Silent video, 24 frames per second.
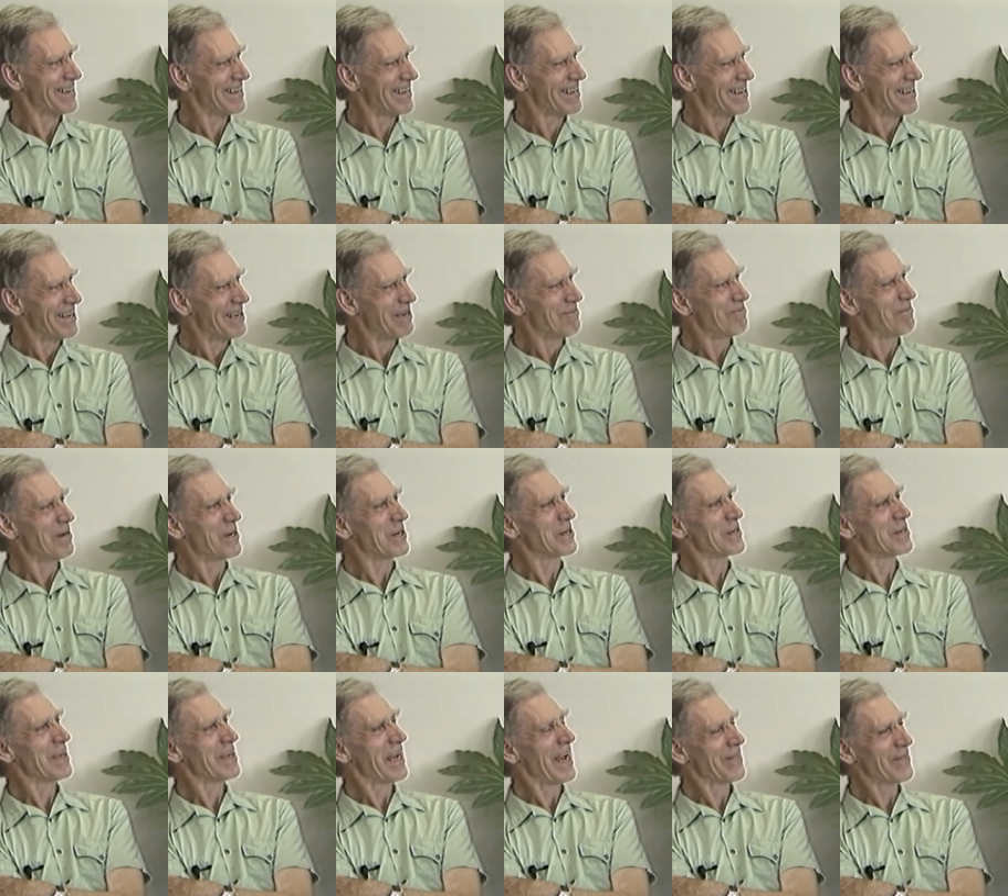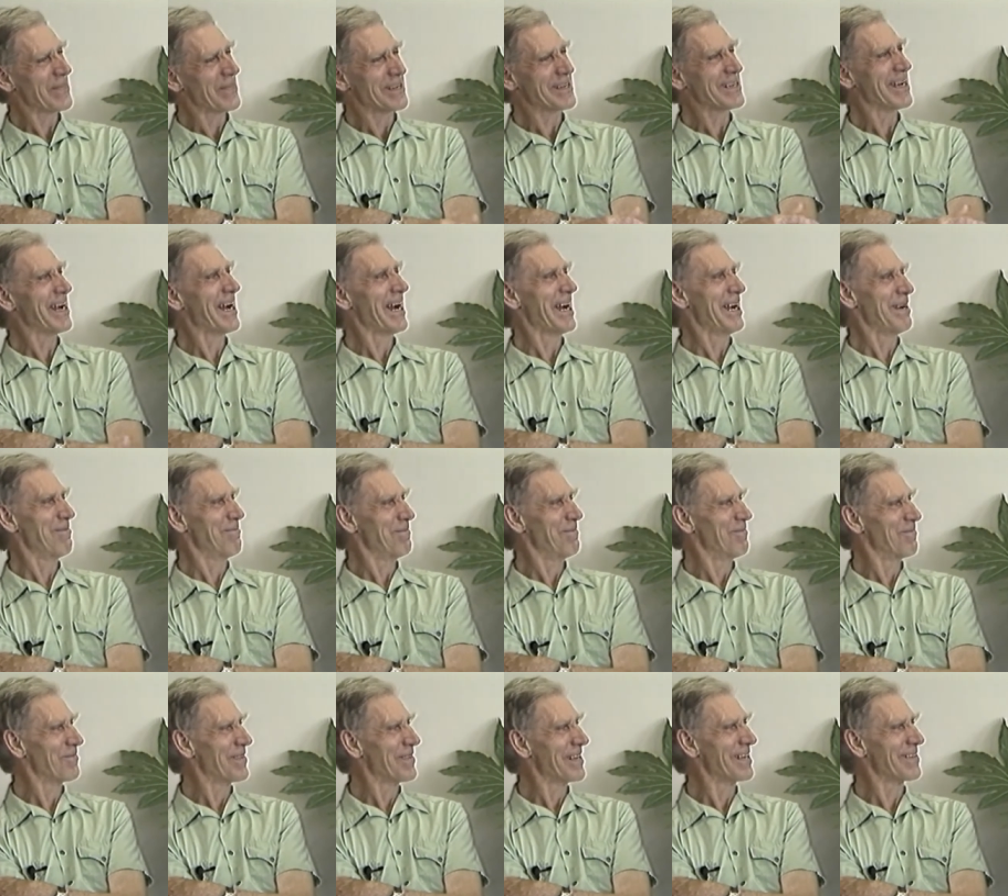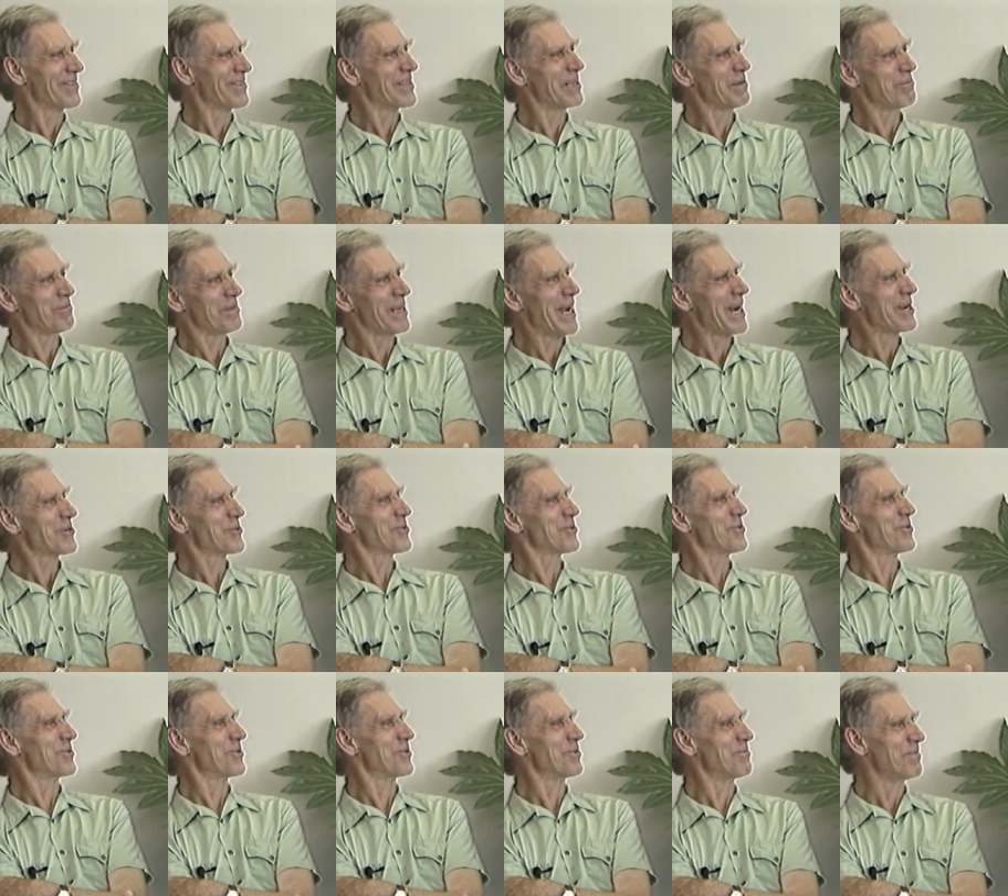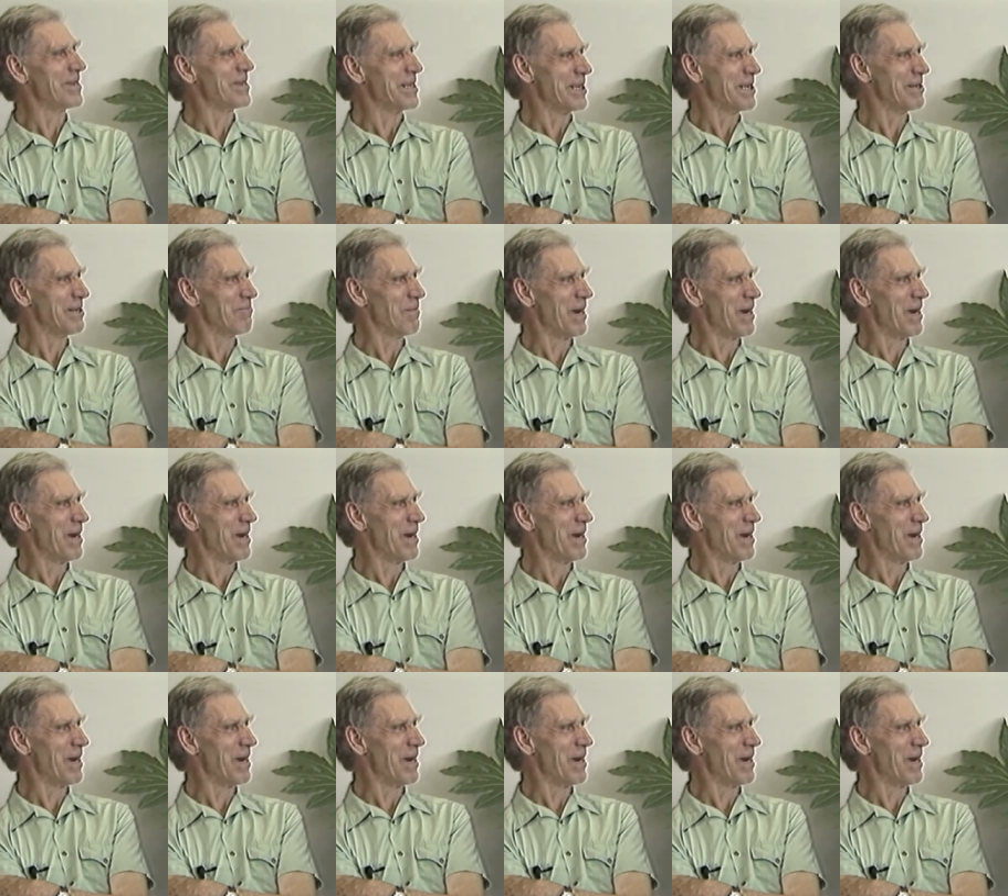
Yes. But at the time, it seemed natural to me.